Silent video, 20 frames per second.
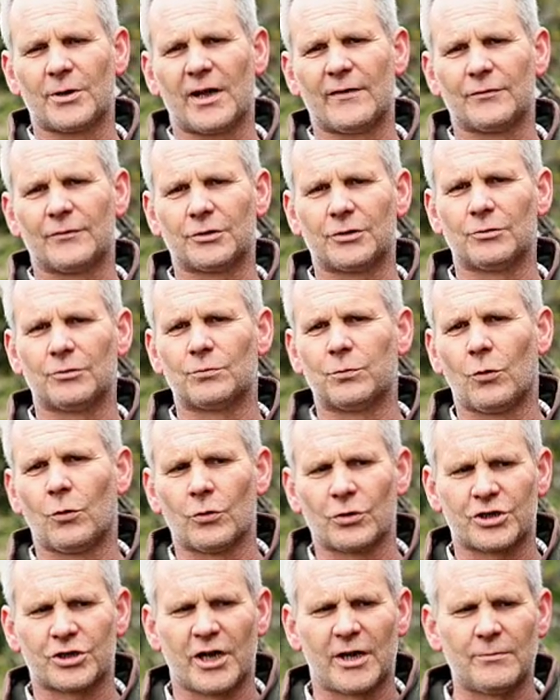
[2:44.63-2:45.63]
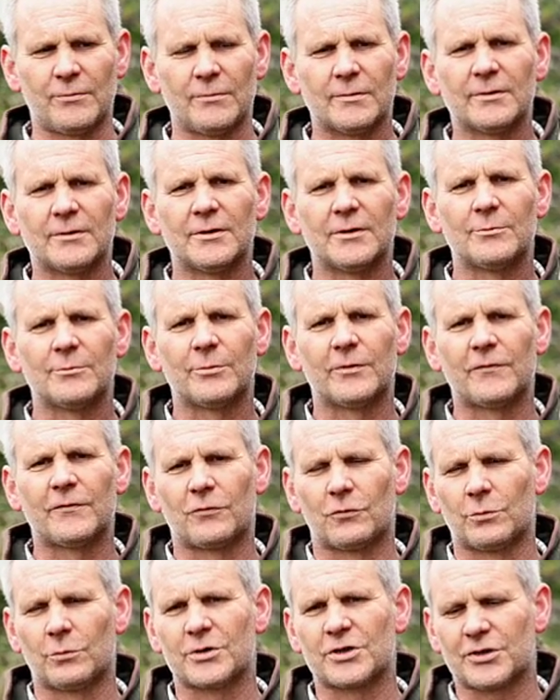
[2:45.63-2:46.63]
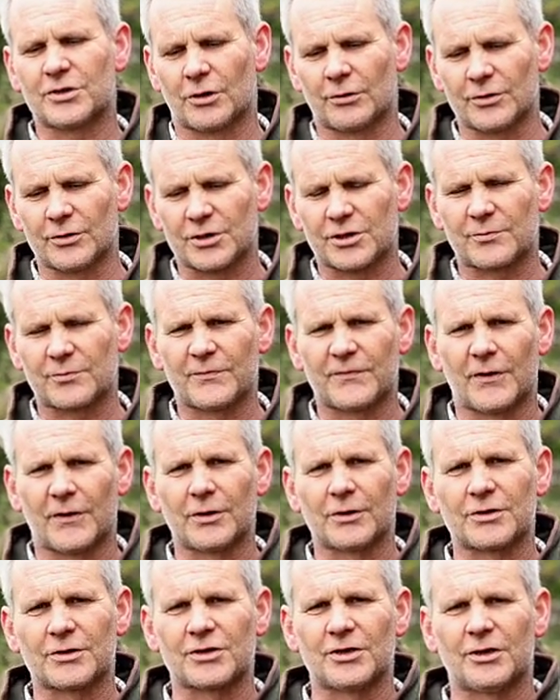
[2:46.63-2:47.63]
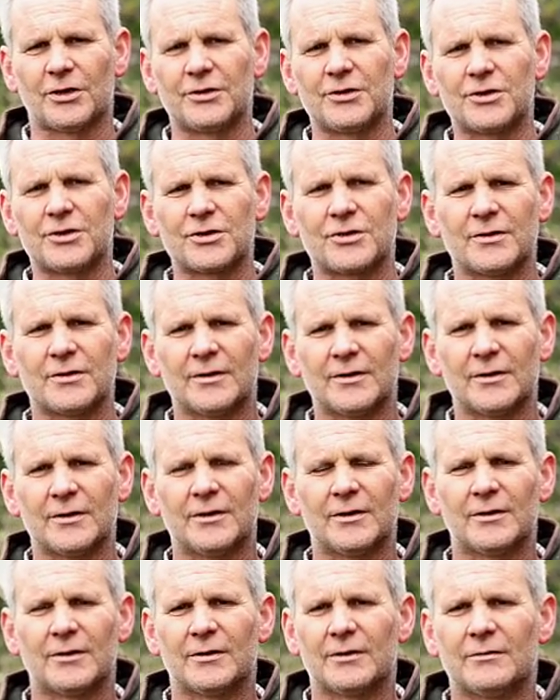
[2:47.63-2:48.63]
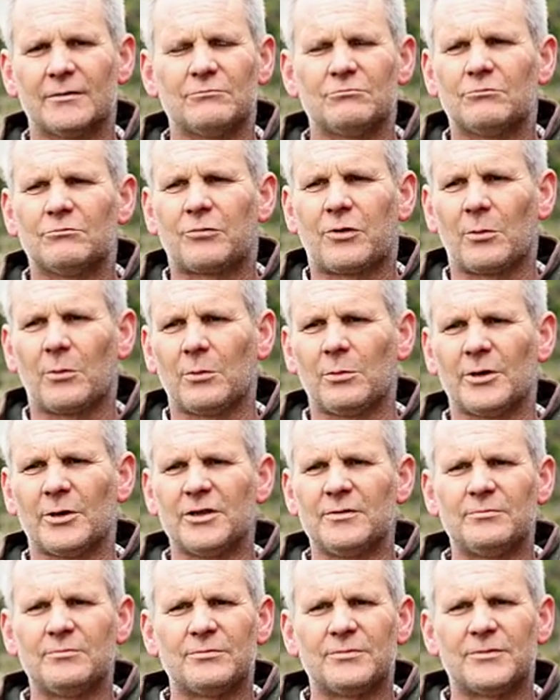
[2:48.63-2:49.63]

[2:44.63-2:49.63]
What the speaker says: we'll have a good washout before we start the fungicides, probably